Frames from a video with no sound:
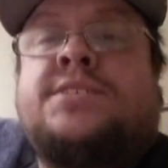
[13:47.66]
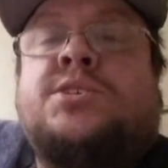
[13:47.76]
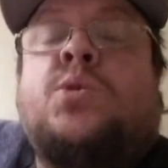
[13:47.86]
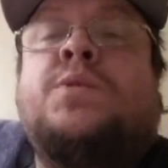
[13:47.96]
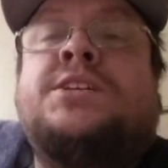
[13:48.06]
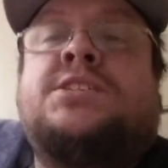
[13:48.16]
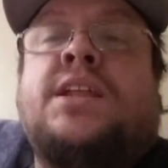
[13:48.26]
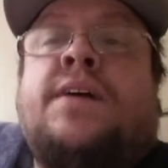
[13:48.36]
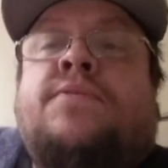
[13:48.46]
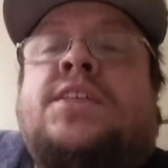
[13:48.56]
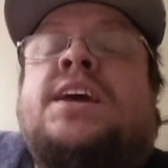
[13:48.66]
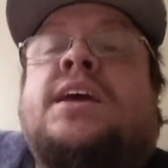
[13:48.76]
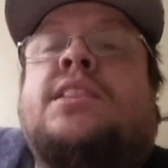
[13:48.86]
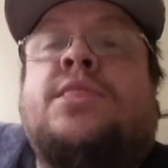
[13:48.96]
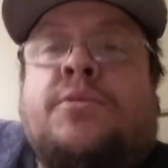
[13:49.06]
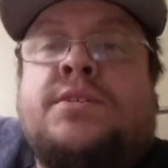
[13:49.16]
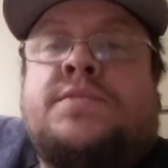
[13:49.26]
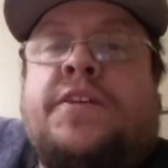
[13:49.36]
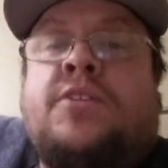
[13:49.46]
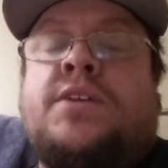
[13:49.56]
guys, so we just left the
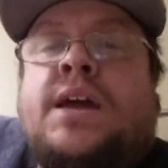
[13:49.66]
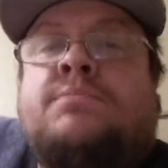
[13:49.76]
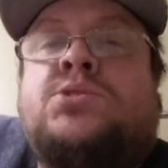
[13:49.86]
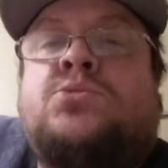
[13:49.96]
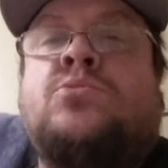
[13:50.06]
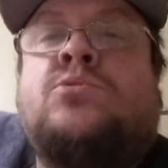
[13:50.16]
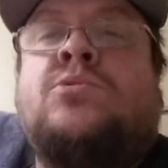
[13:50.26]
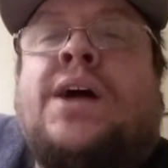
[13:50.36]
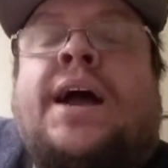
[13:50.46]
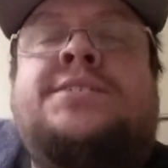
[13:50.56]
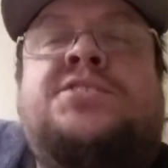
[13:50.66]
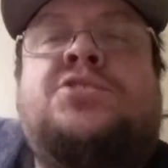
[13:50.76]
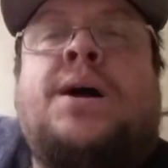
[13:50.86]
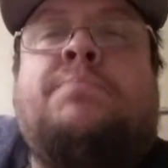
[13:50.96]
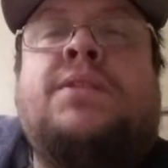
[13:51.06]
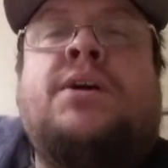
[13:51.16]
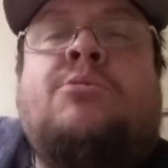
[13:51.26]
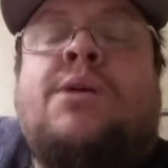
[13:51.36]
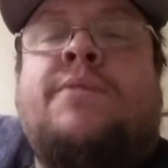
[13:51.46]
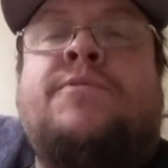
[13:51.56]
Luna's Video Game Store. I just dropped
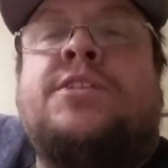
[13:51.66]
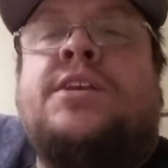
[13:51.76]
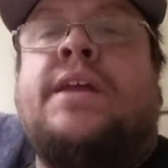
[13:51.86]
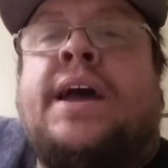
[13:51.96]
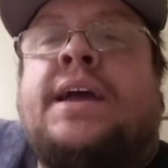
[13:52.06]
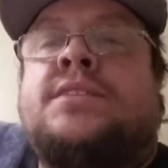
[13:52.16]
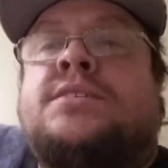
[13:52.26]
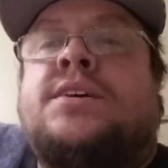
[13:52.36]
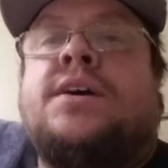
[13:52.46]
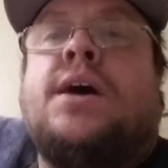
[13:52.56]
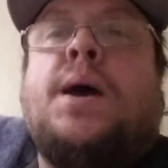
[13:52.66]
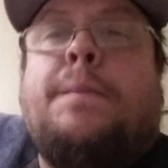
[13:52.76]
Leo off for the night.